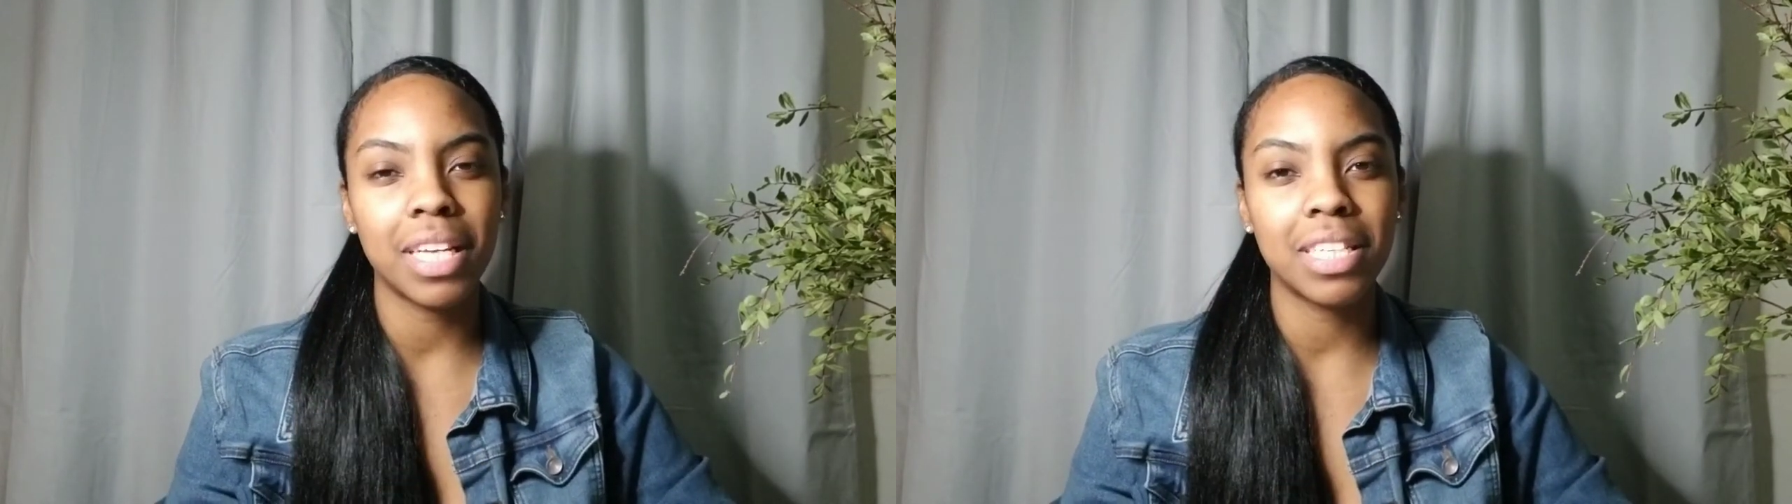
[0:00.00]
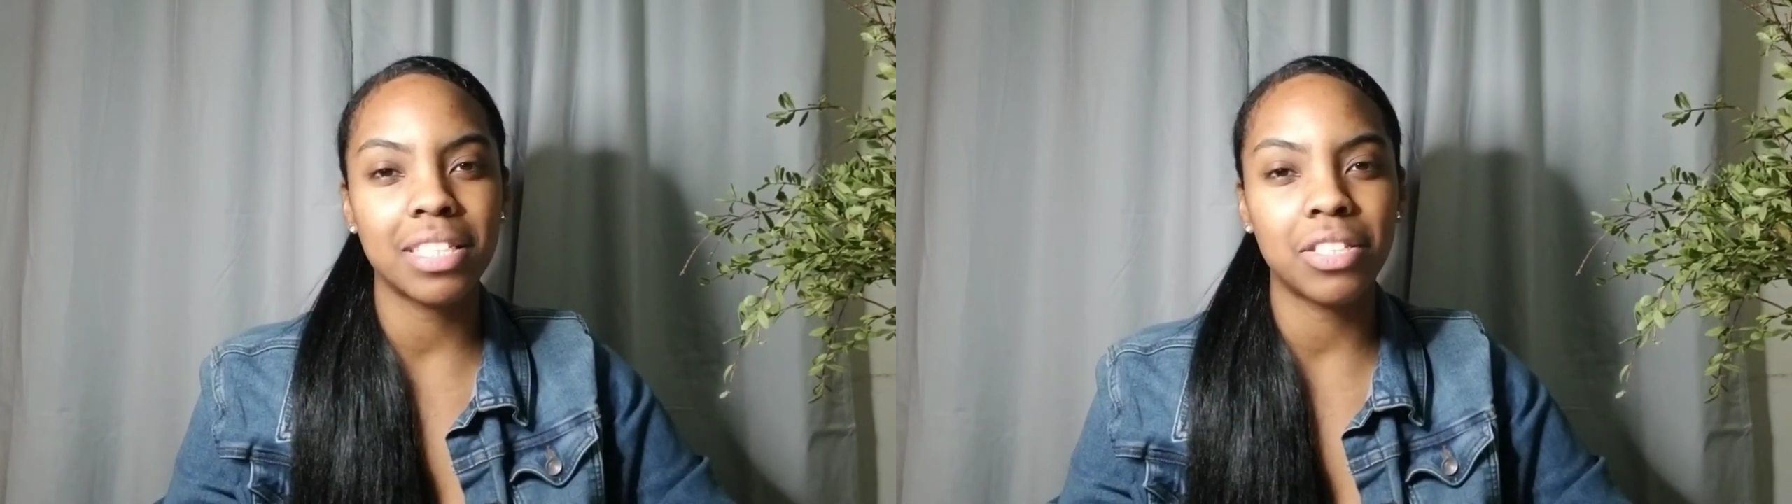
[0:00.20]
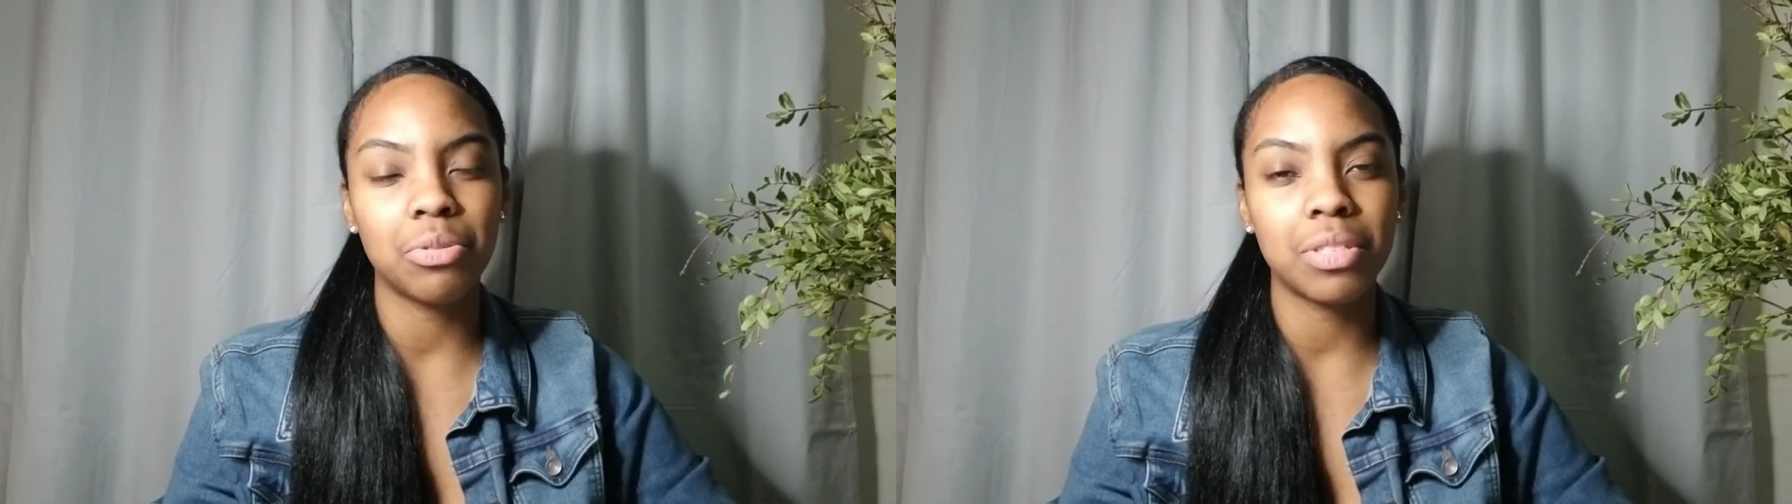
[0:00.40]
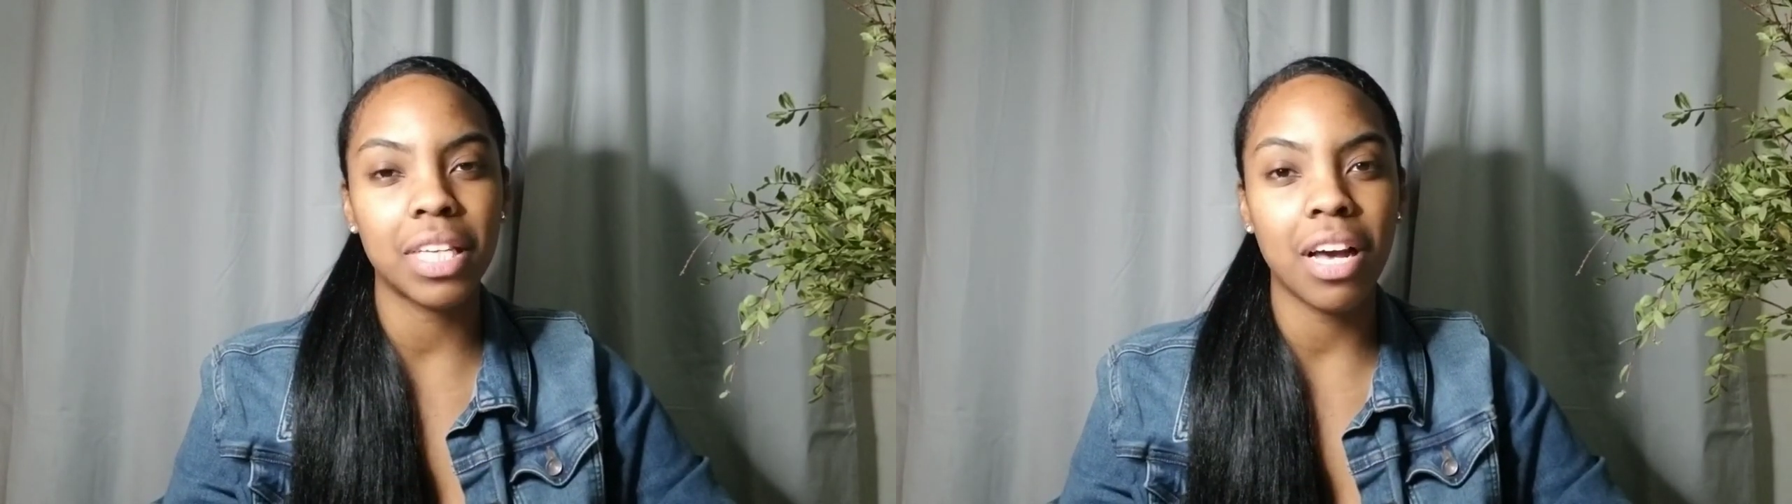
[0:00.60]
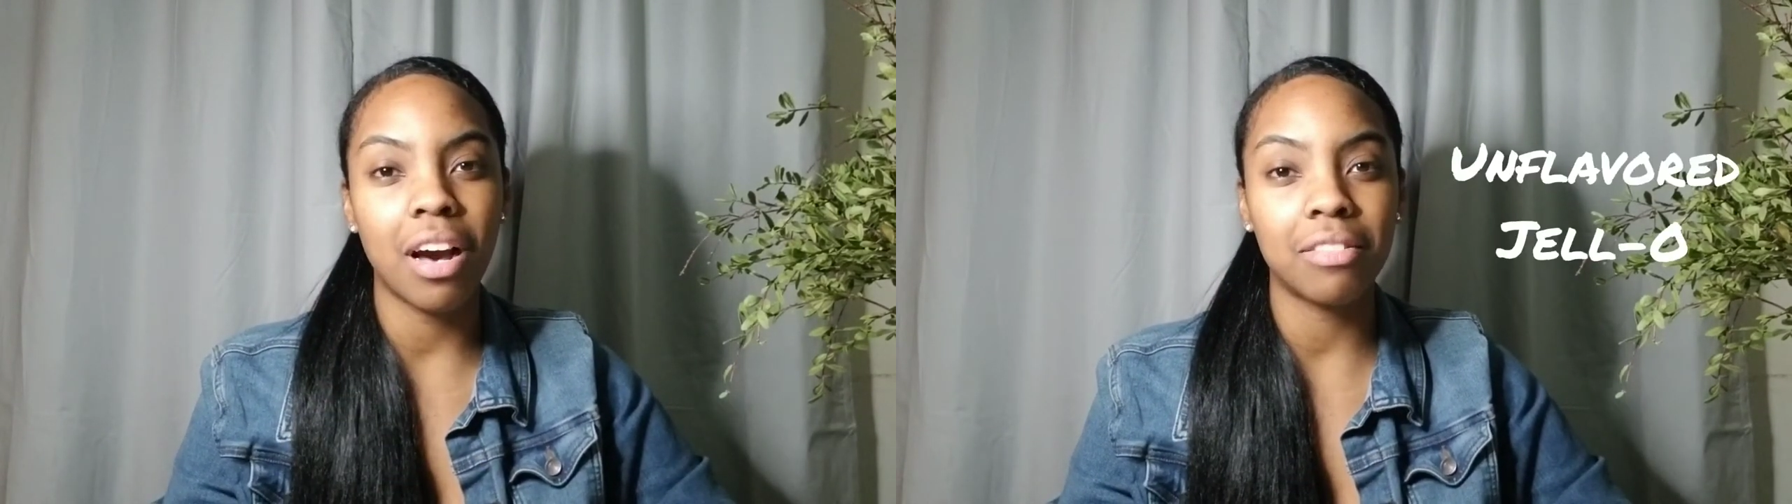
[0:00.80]
is
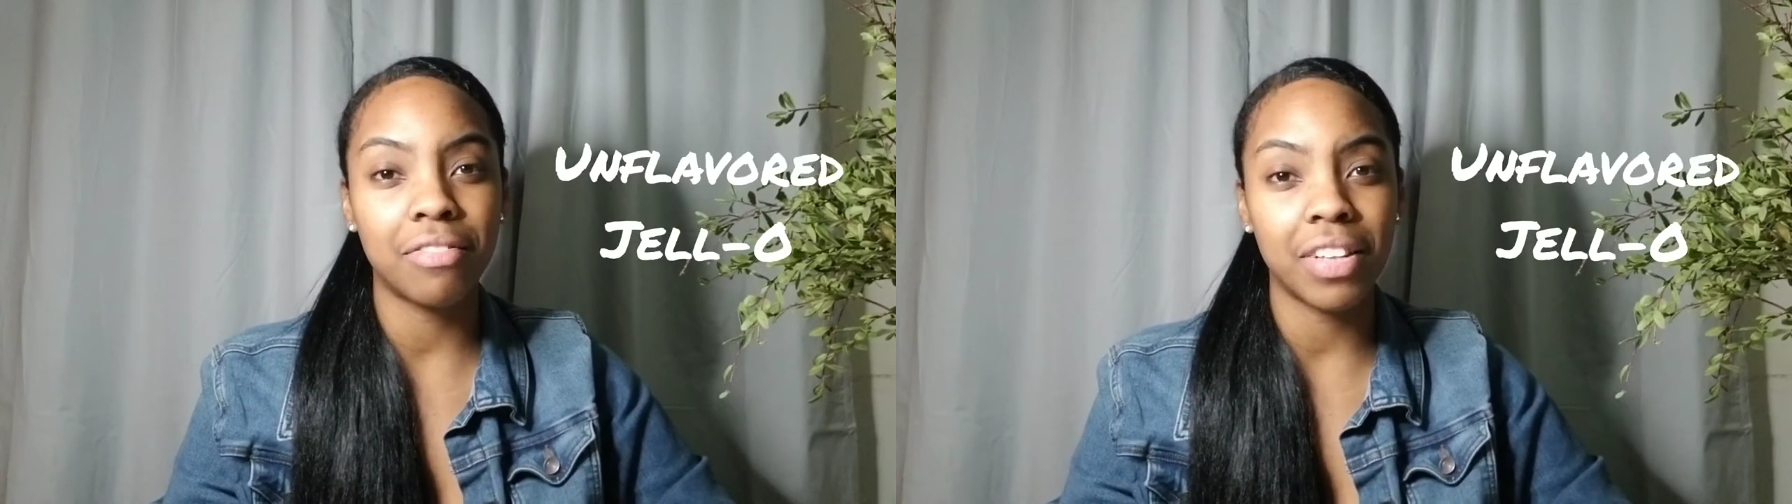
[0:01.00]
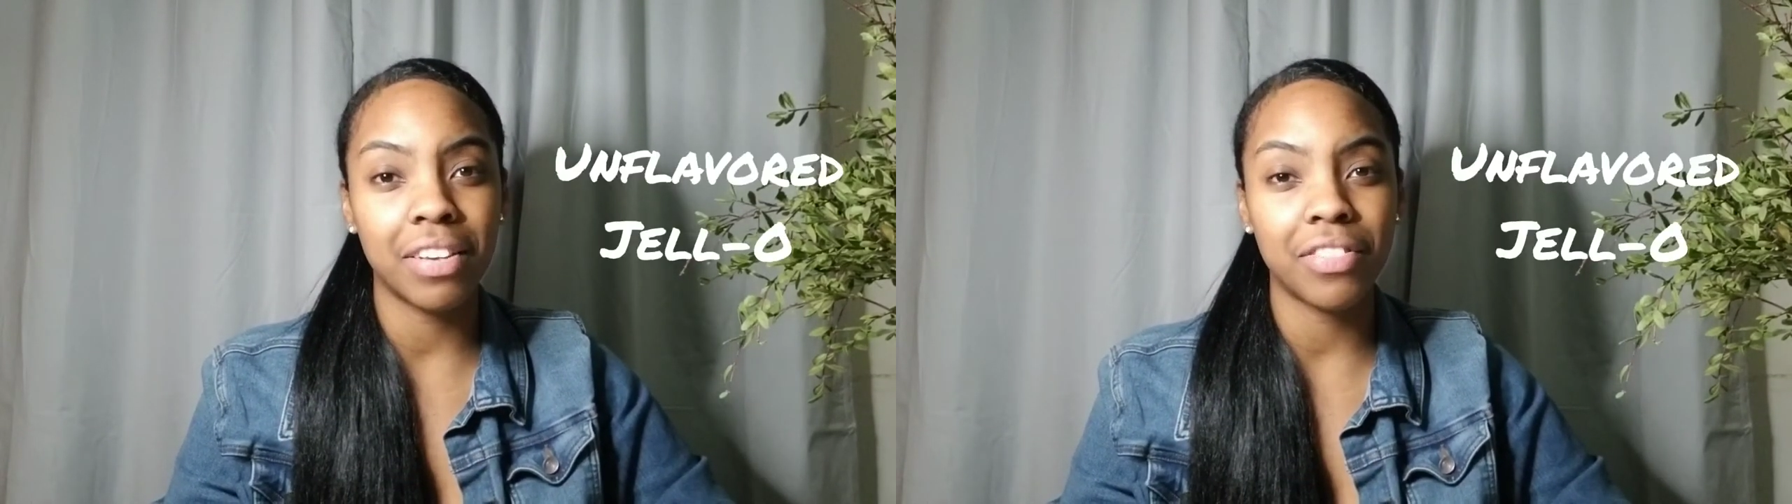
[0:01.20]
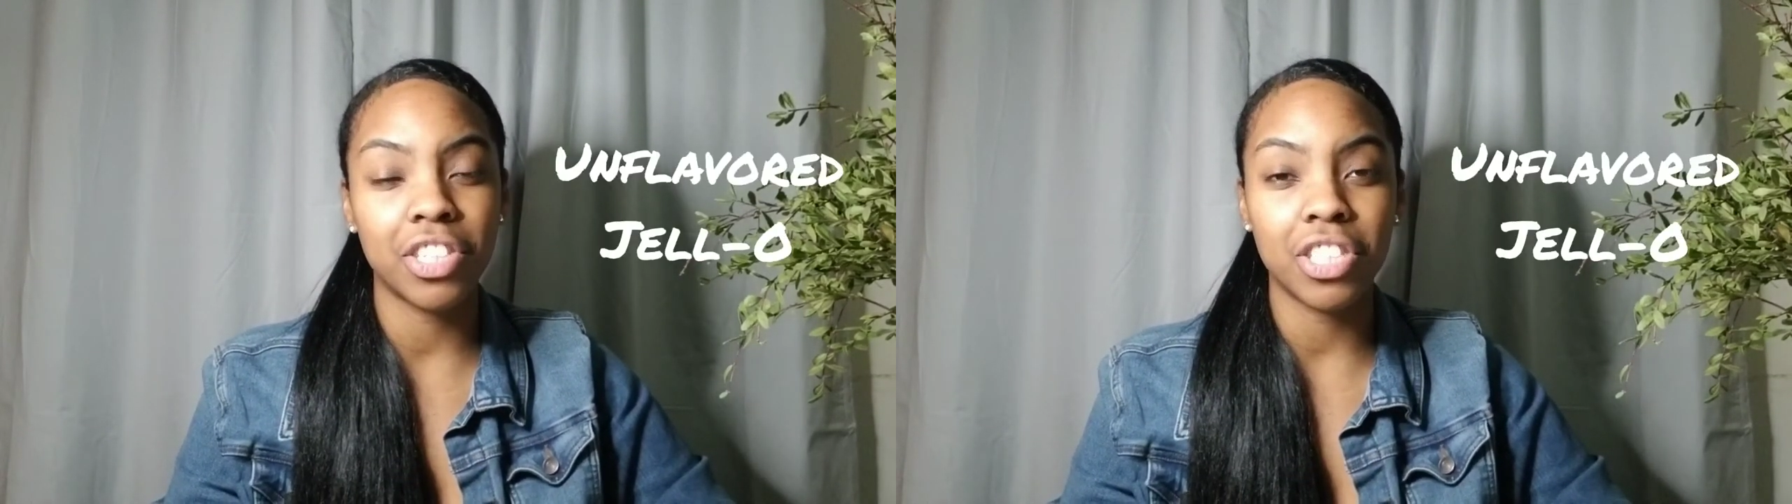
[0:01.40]
using unflavored